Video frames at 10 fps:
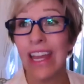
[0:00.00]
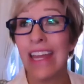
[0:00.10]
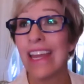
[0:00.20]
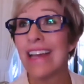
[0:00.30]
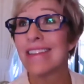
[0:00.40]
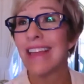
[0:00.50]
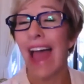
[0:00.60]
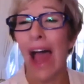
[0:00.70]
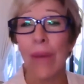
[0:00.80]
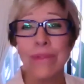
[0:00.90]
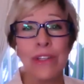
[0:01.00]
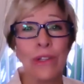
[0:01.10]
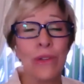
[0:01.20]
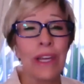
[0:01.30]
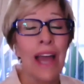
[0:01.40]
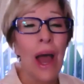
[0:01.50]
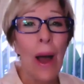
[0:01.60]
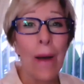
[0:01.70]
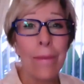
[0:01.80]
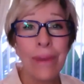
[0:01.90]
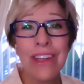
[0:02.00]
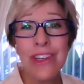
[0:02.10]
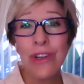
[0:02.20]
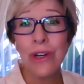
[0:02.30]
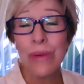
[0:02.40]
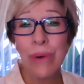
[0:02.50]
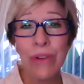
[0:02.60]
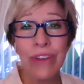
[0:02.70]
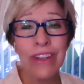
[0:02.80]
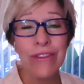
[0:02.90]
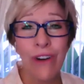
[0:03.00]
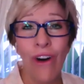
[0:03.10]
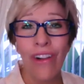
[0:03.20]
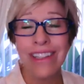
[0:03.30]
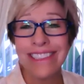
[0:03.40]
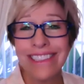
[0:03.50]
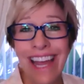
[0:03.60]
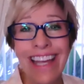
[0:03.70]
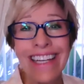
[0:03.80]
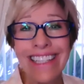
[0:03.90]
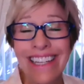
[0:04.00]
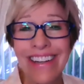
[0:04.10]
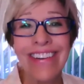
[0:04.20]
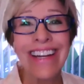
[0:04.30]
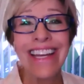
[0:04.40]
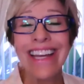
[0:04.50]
It is absolutely a picture perfect fall day here